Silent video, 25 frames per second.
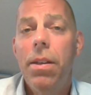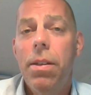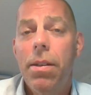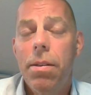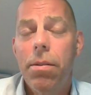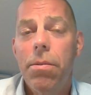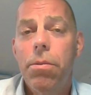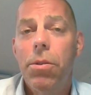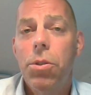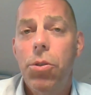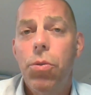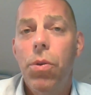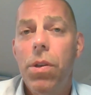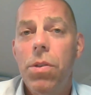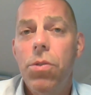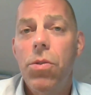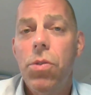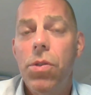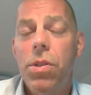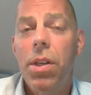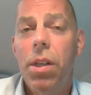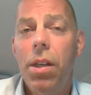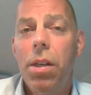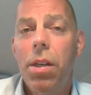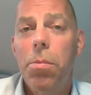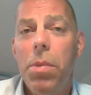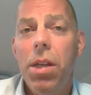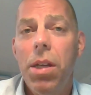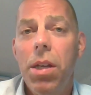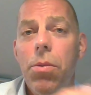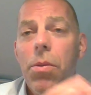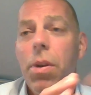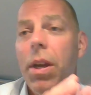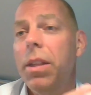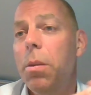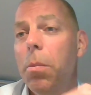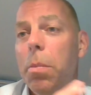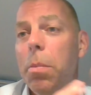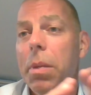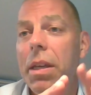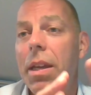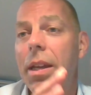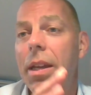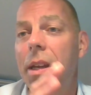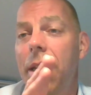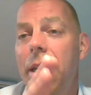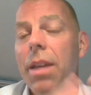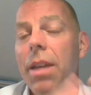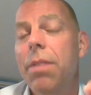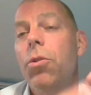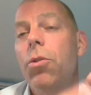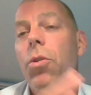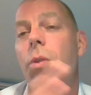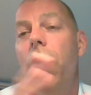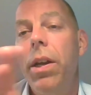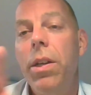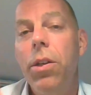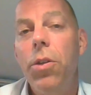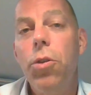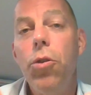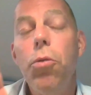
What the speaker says: which were interesting to me right at the beginning, even though I knew